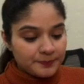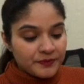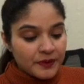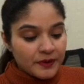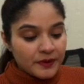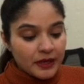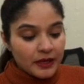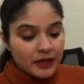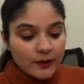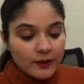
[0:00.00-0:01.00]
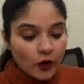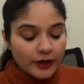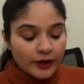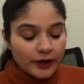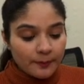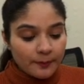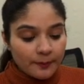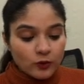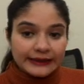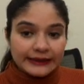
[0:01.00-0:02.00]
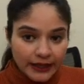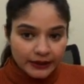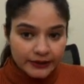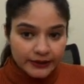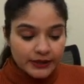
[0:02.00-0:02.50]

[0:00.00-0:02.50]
if I'm talking about alkanes